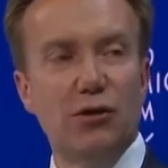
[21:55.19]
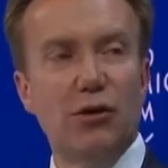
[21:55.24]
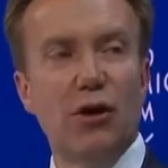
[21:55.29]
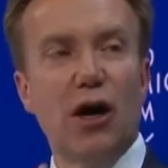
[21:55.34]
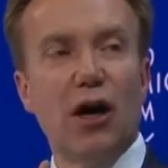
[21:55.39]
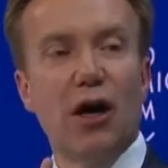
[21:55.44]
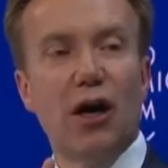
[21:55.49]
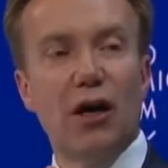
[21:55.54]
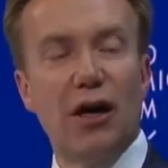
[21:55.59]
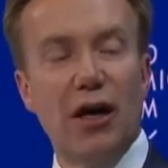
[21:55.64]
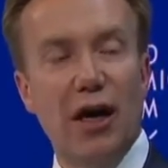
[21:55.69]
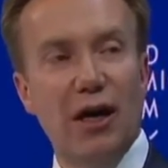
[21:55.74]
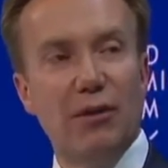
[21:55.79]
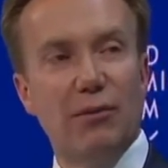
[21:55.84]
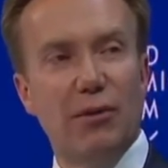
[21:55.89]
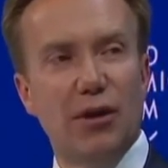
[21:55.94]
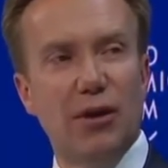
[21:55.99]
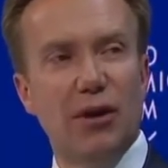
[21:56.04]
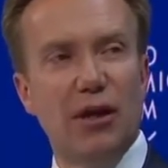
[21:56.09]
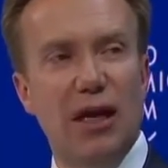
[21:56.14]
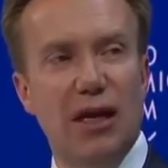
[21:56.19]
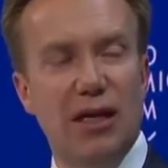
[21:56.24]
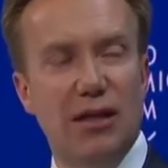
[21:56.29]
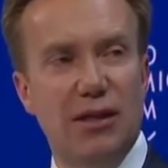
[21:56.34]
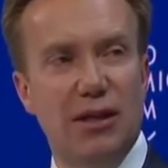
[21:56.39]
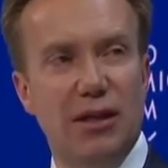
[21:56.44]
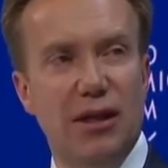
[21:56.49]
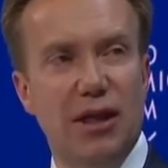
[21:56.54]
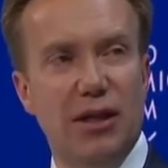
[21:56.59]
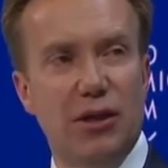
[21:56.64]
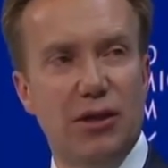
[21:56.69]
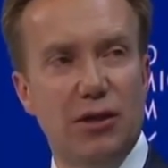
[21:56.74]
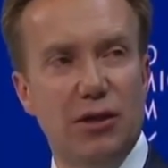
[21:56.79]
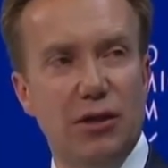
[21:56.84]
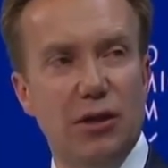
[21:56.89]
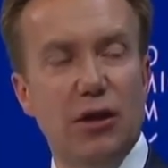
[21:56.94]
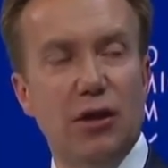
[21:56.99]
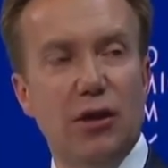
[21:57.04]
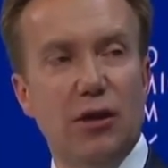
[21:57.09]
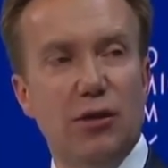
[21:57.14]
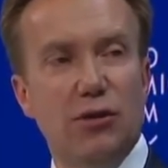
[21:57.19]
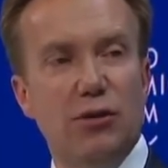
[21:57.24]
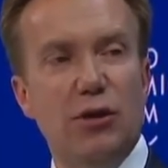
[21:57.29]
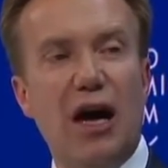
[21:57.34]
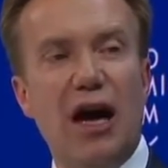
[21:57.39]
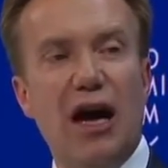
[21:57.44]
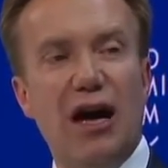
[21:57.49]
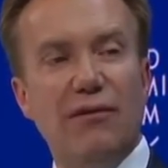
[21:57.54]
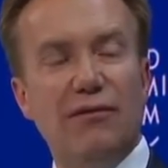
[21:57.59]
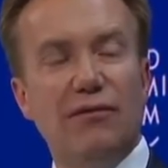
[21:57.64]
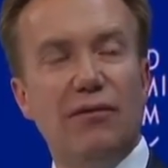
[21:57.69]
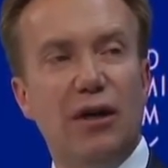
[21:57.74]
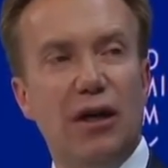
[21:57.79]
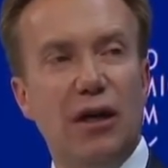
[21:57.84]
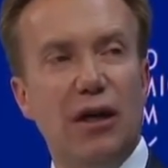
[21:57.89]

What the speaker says: You are able, as a nation, to have